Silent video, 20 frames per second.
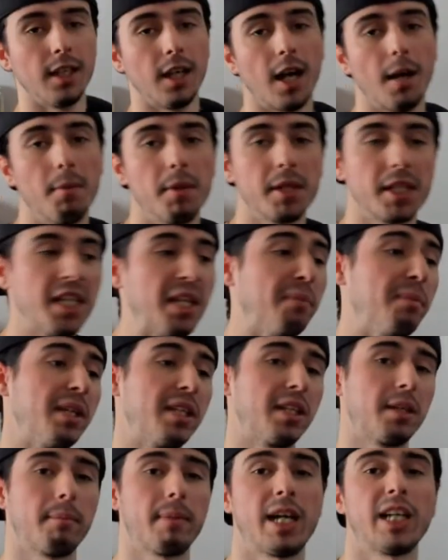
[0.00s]
I'm going to keep
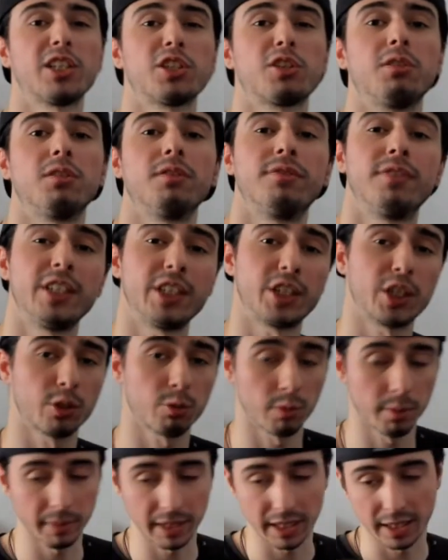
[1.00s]
being a magical fish
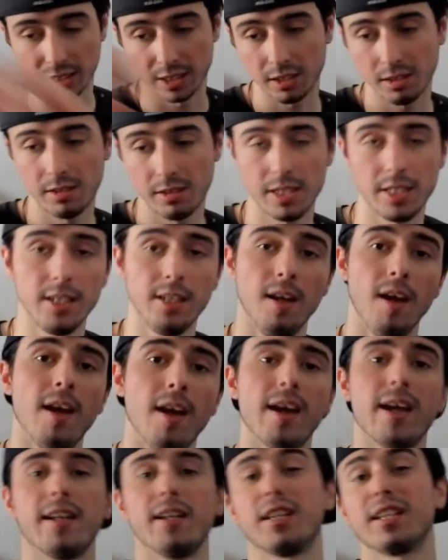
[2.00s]
swimming in the sea
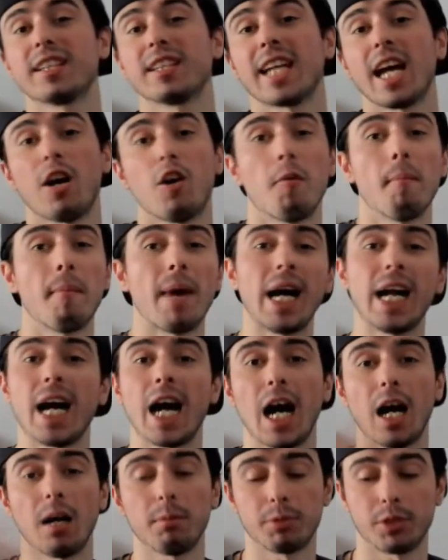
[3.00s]
and scout my
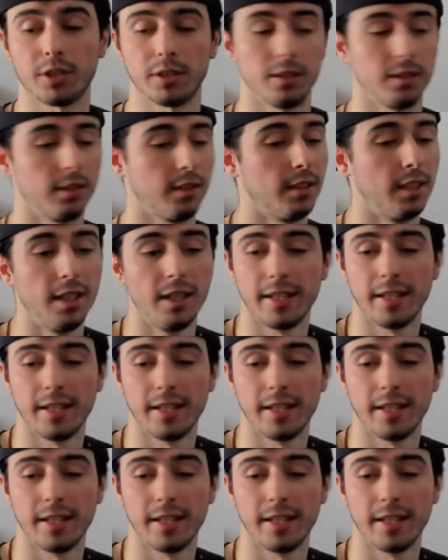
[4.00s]
options.